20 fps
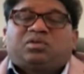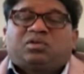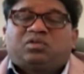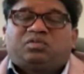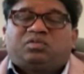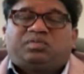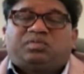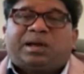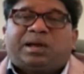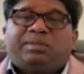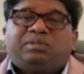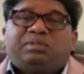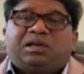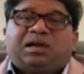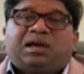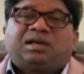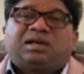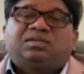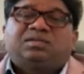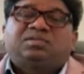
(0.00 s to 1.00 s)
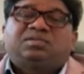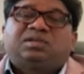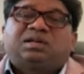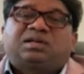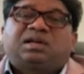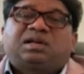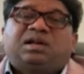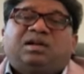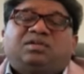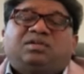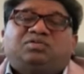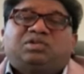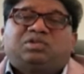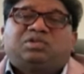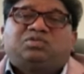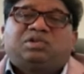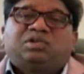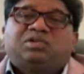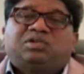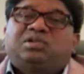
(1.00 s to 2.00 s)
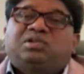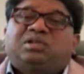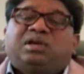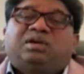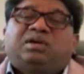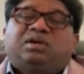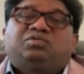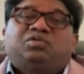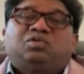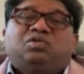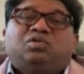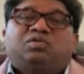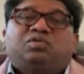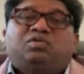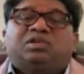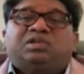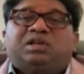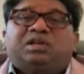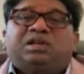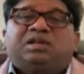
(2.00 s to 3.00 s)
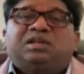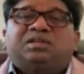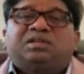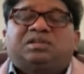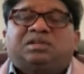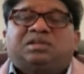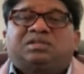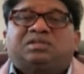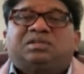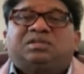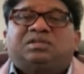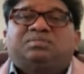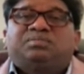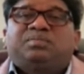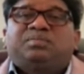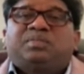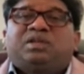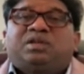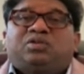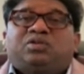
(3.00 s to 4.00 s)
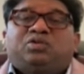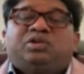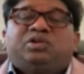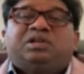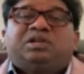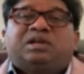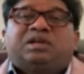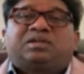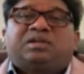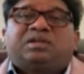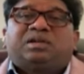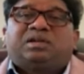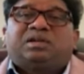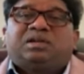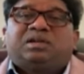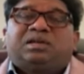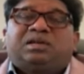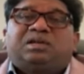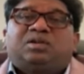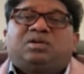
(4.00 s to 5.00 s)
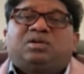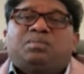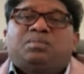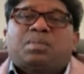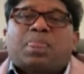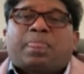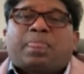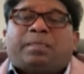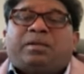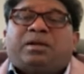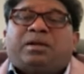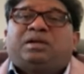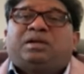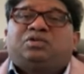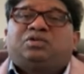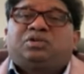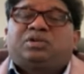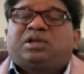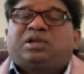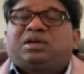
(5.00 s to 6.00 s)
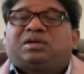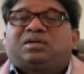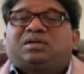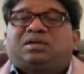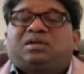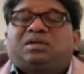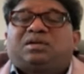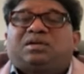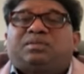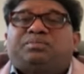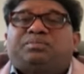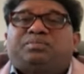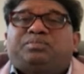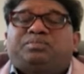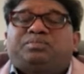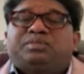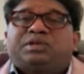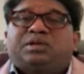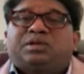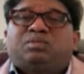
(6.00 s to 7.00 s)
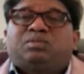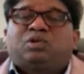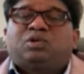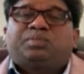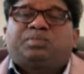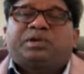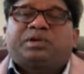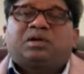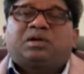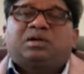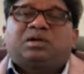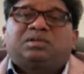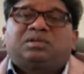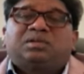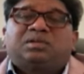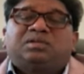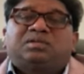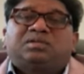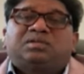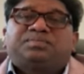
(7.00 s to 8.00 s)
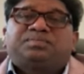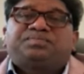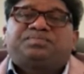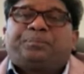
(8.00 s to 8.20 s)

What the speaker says: So if family has that kind of situation, they have to go for genetic testing to detect early, you know, and to take, you know, more precautions.